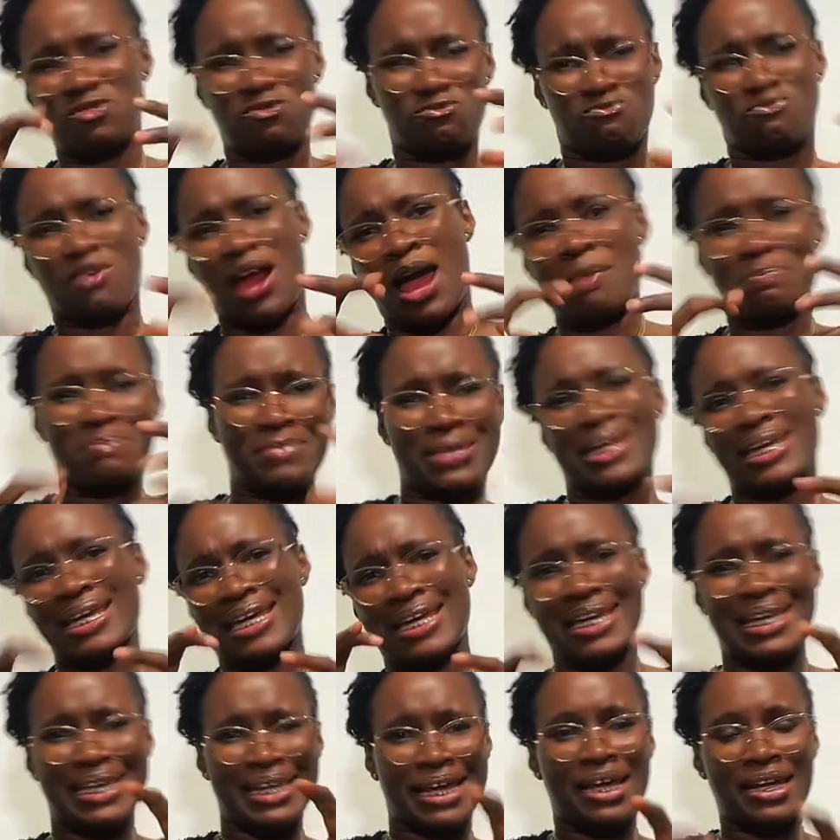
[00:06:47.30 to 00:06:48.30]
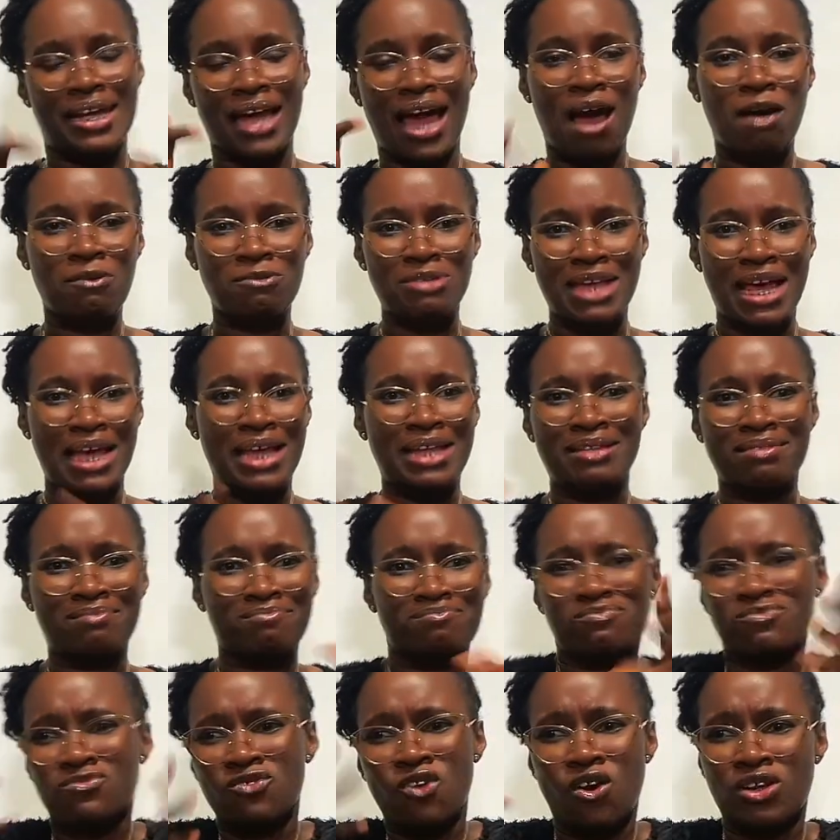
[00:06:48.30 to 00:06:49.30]
ramming in and out
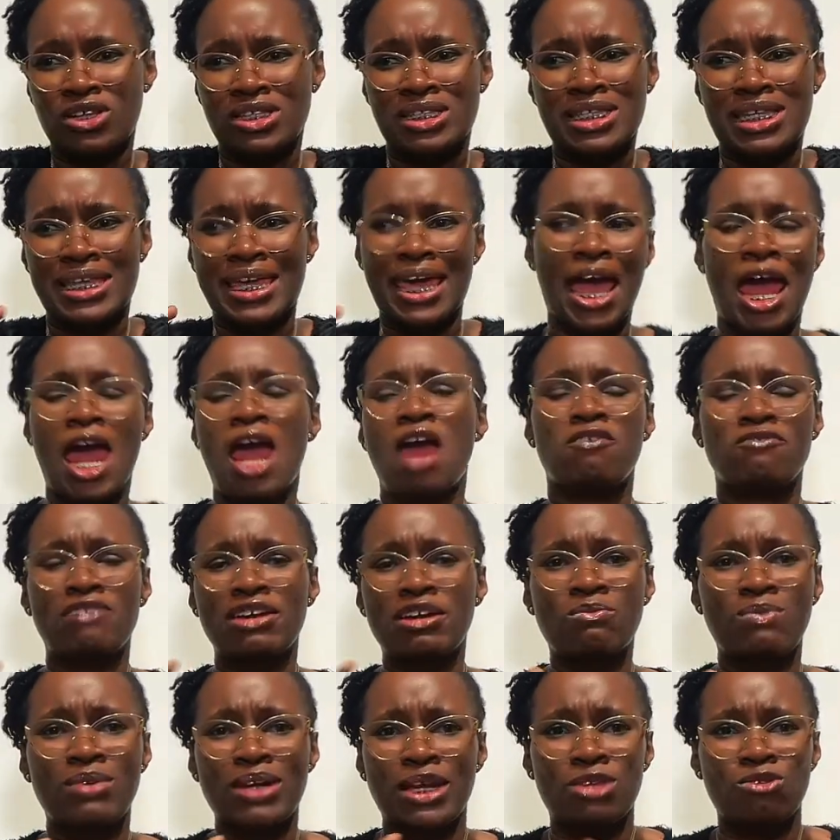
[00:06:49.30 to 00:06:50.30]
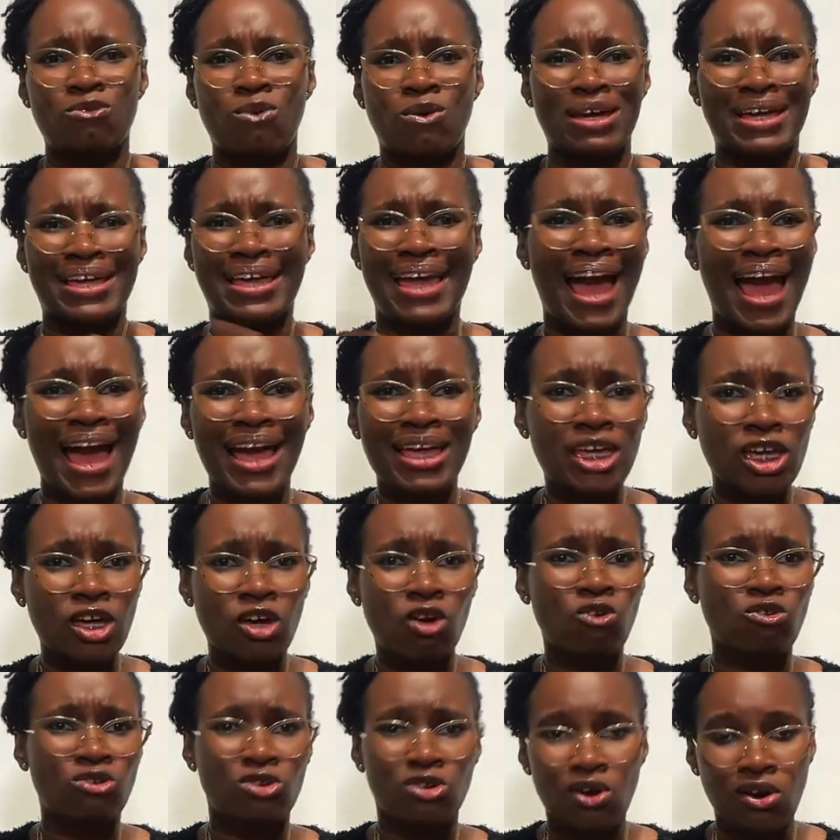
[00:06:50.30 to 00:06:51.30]
and not caring whether you're
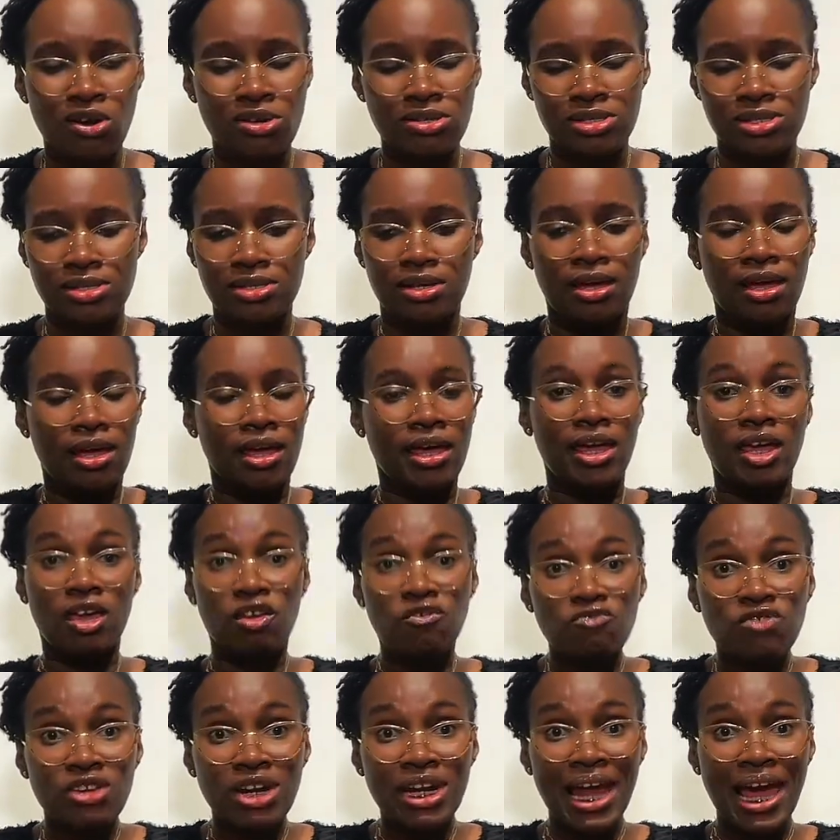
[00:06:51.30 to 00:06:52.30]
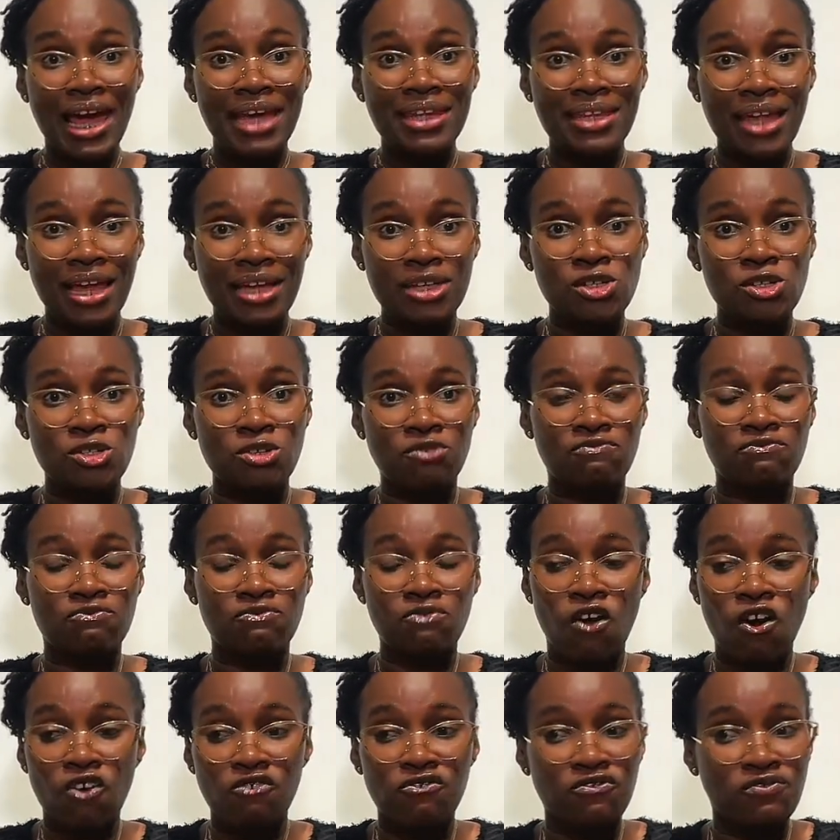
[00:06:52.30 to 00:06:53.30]
gagging or not. If you like that sort of
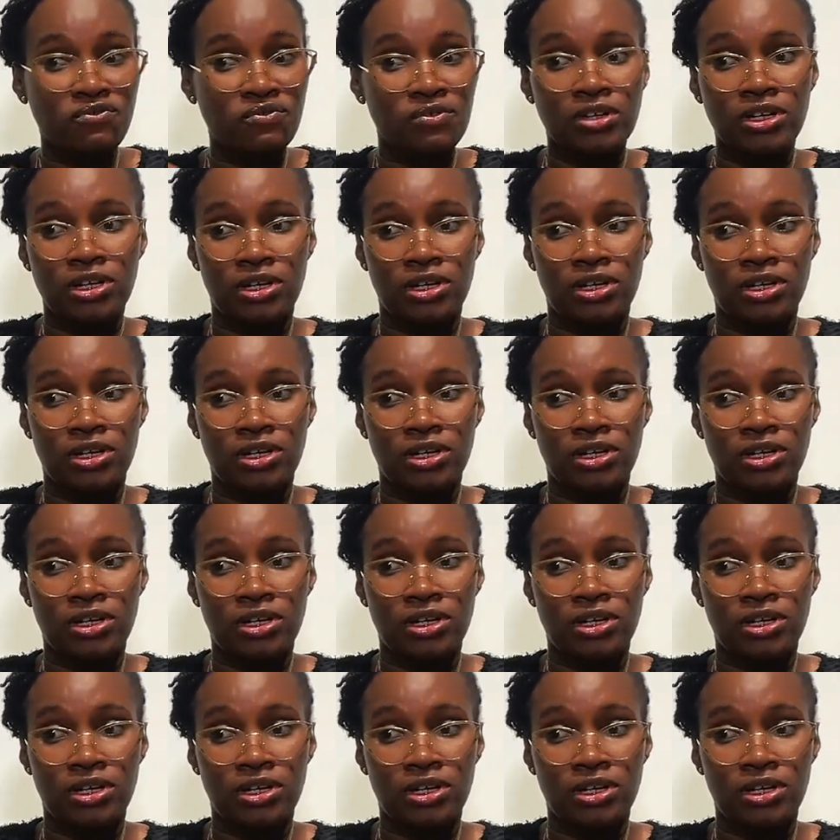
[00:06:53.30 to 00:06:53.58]
rough